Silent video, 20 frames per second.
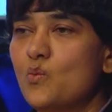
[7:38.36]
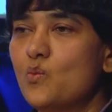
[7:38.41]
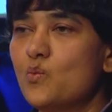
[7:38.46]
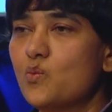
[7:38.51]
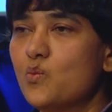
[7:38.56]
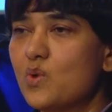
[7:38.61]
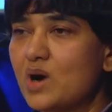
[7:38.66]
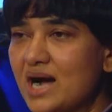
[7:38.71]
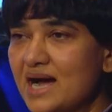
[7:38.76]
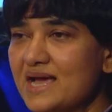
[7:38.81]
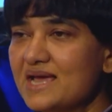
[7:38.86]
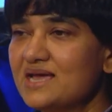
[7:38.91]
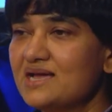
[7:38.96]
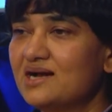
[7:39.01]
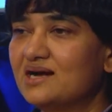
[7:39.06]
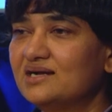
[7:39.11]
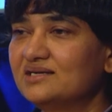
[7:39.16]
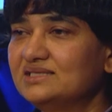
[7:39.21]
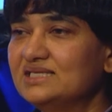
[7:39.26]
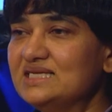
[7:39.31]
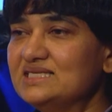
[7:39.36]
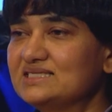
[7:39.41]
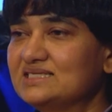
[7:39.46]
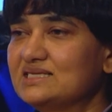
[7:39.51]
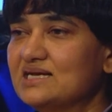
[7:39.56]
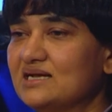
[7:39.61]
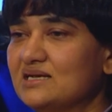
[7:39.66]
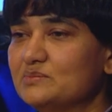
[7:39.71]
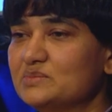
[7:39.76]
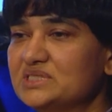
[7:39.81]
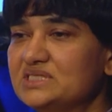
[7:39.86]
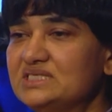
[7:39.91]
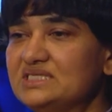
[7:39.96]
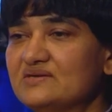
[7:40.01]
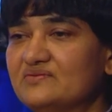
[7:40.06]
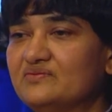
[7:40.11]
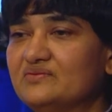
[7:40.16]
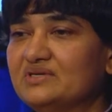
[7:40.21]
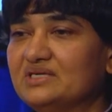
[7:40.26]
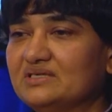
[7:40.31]
Why are these times
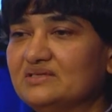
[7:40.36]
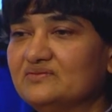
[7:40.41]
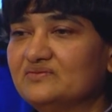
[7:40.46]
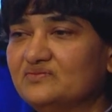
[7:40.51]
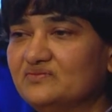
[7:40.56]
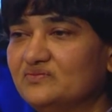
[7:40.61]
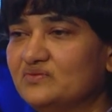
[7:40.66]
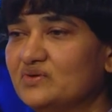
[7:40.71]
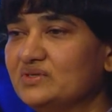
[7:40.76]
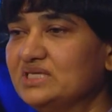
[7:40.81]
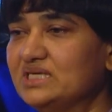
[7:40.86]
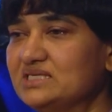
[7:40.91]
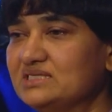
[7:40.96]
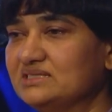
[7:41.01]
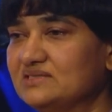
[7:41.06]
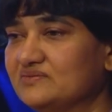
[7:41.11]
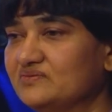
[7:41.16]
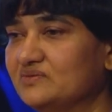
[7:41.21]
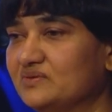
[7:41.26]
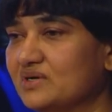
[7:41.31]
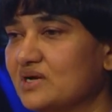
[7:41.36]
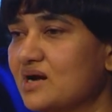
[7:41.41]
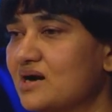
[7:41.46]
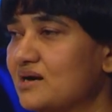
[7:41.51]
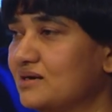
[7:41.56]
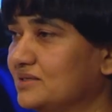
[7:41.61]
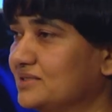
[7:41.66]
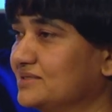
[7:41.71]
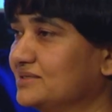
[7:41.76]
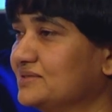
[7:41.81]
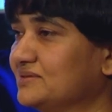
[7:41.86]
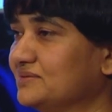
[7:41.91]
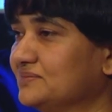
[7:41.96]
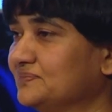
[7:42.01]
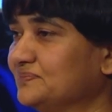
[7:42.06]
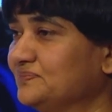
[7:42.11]
different for these different cars?